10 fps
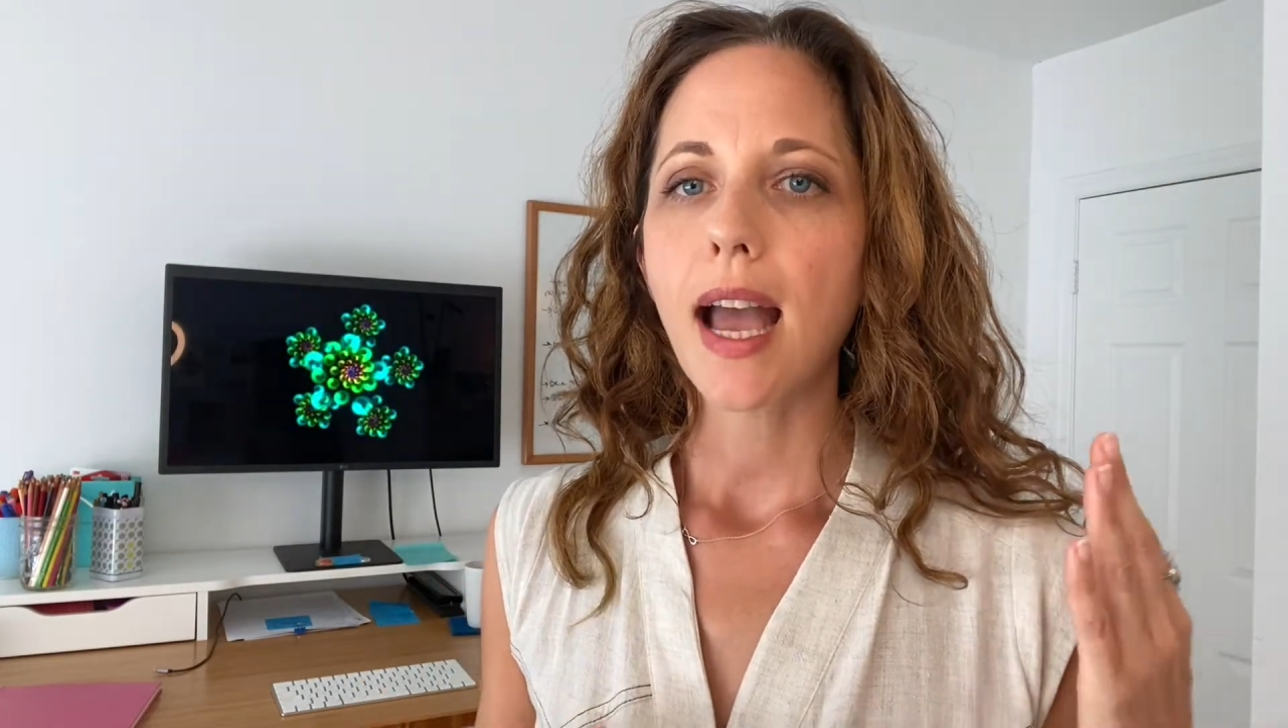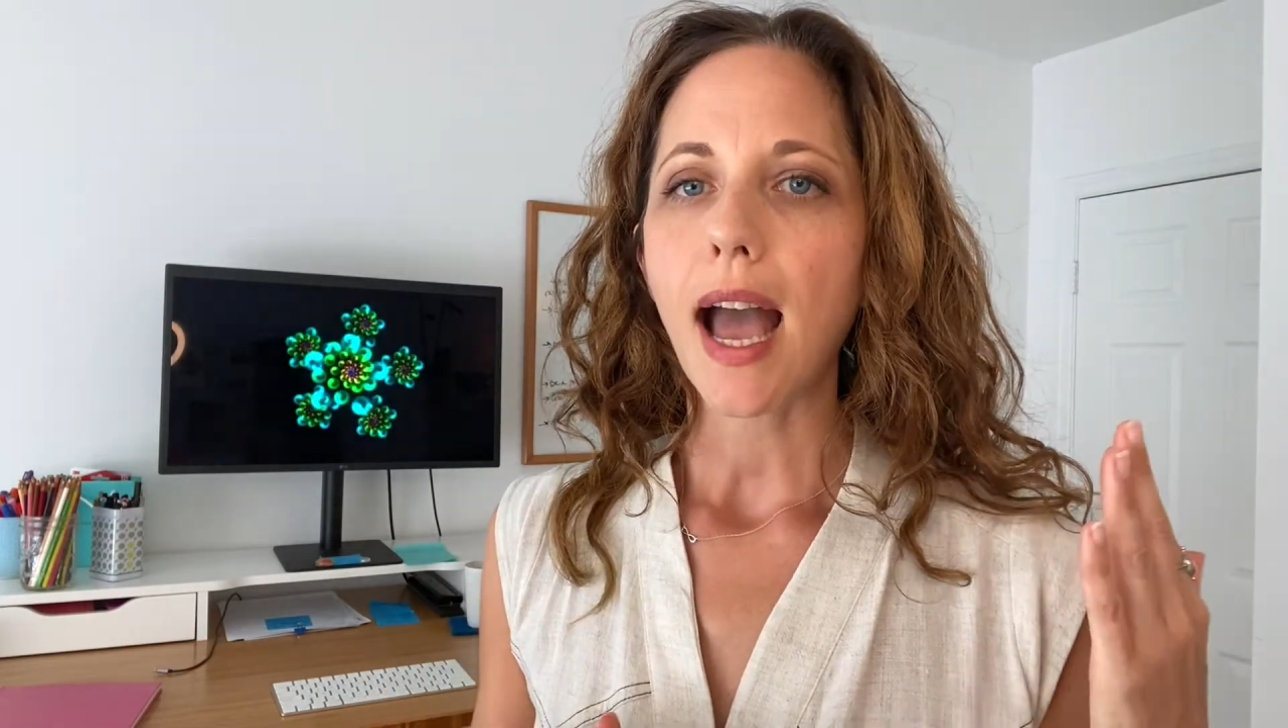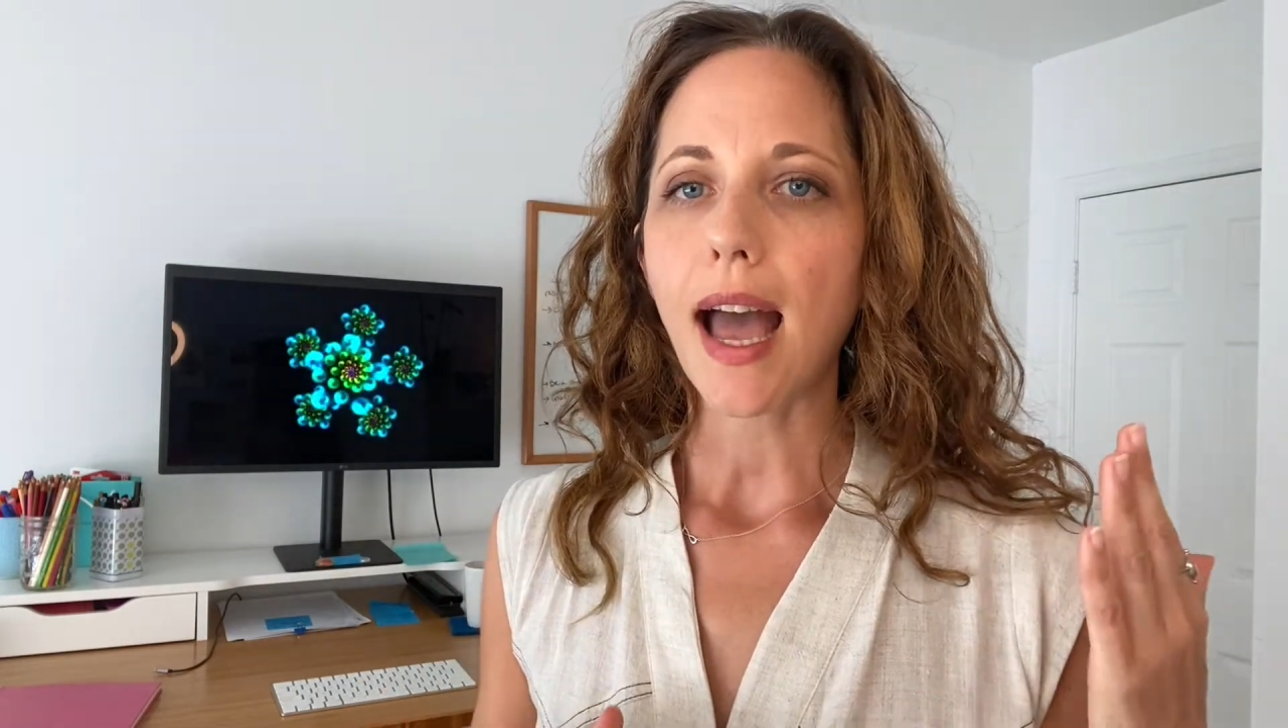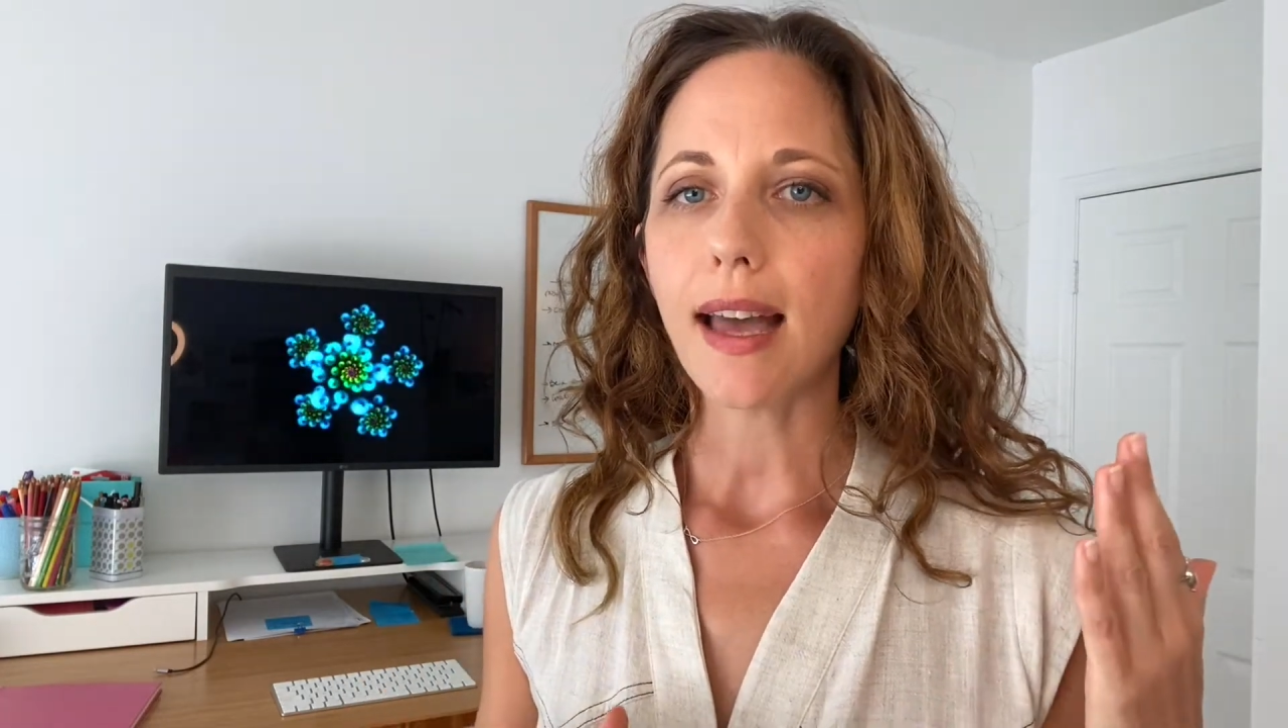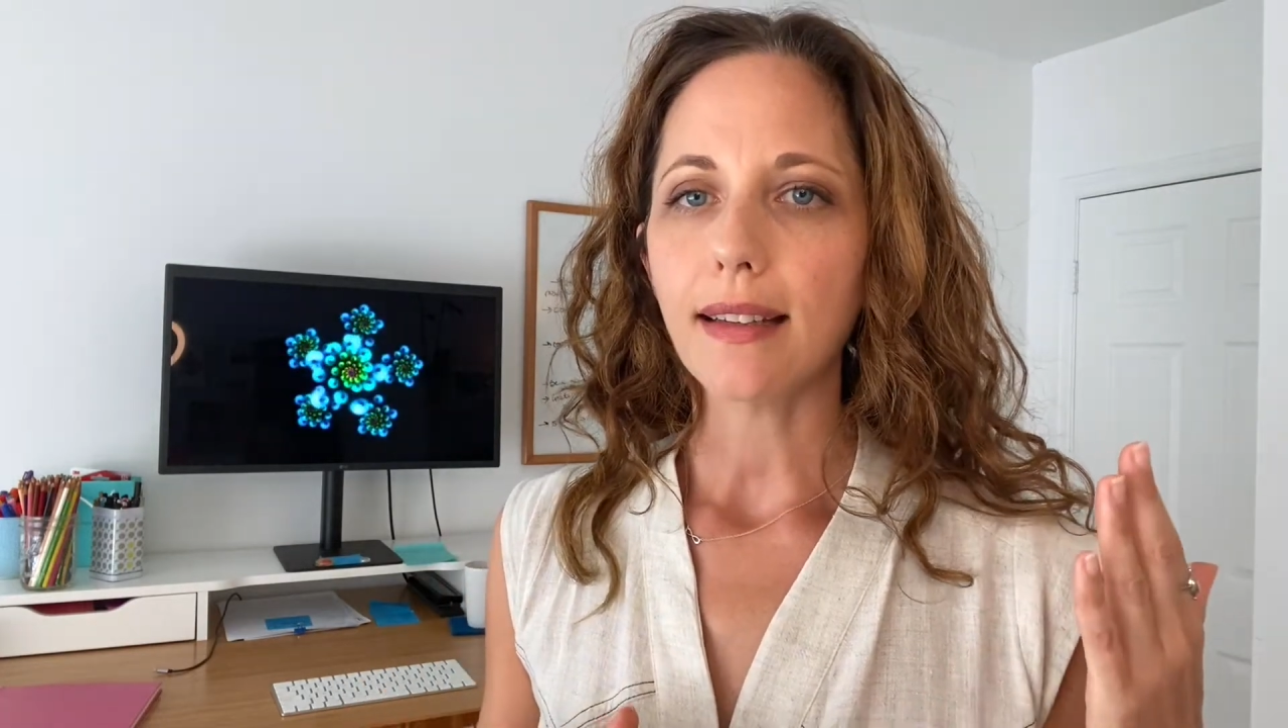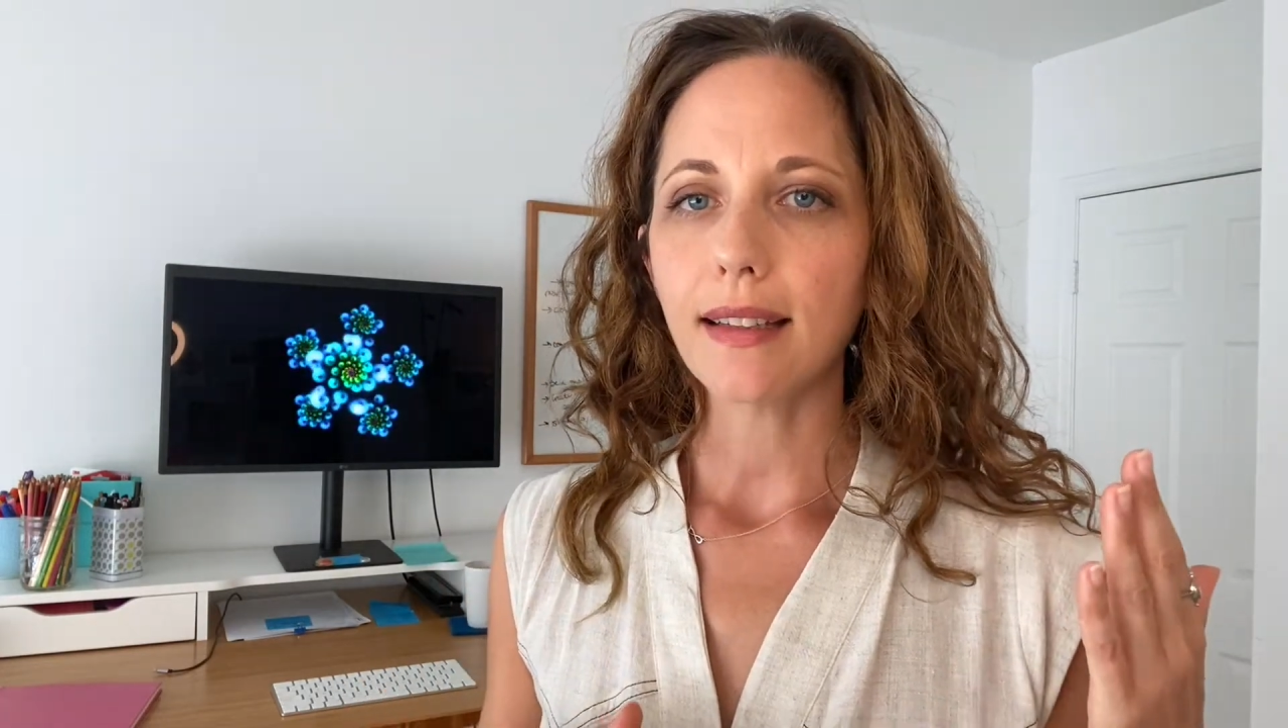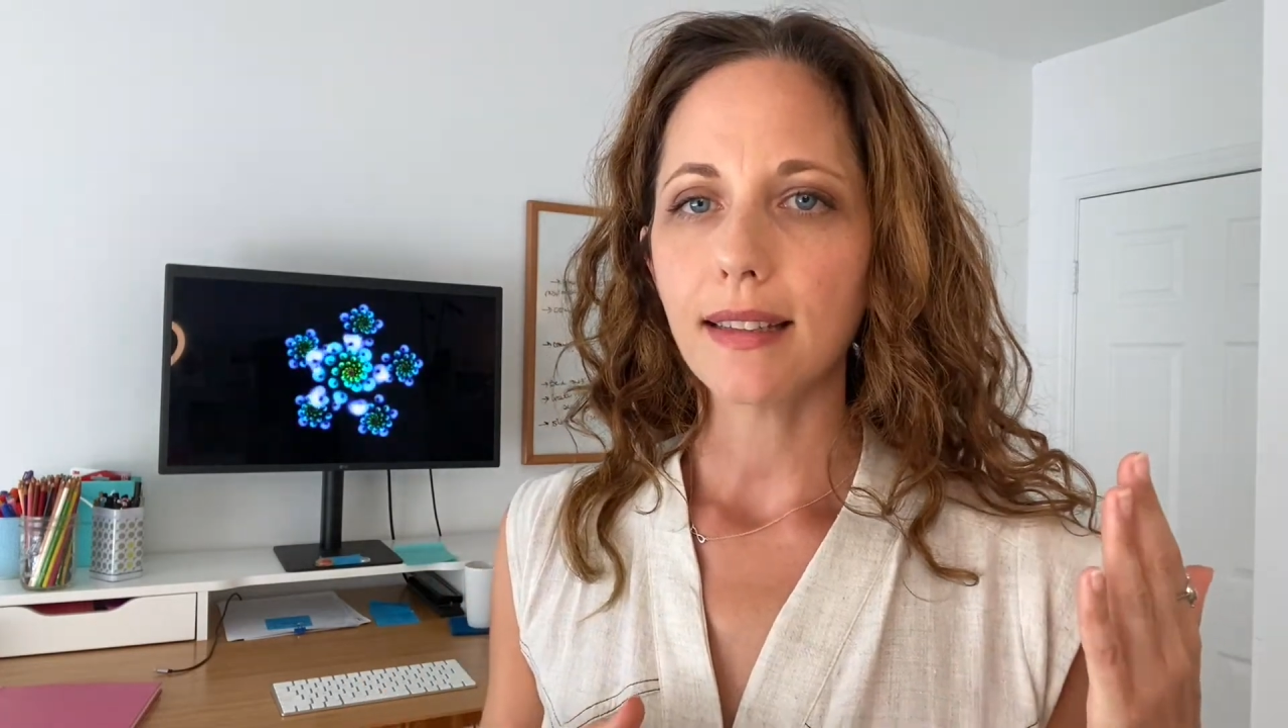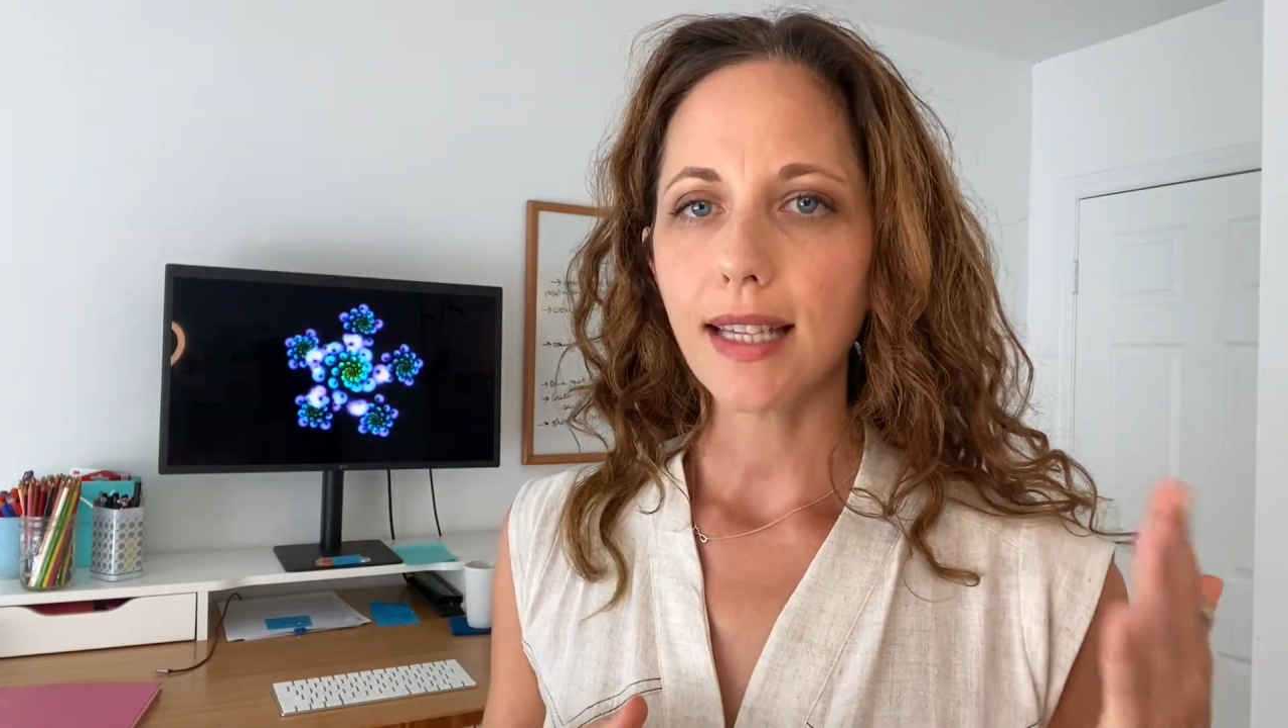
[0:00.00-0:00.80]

at